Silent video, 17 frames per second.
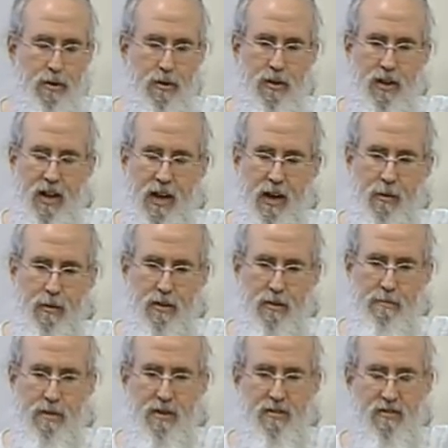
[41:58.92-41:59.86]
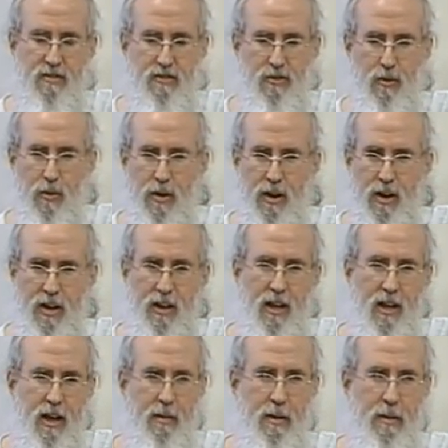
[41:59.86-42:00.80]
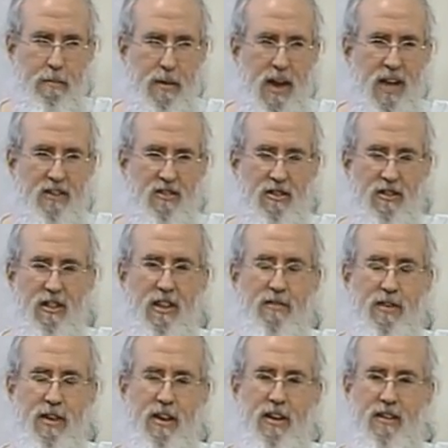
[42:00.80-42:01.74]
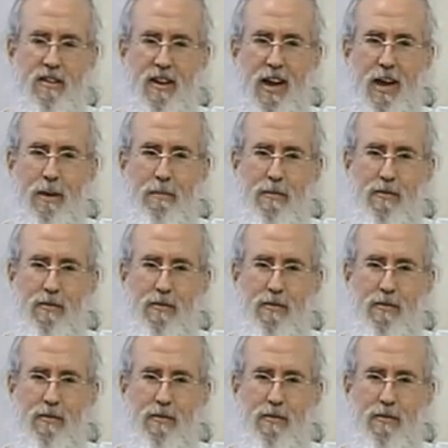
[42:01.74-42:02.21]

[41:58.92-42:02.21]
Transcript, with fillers: pull it out with a piece of twine. I mean, imagine living at a time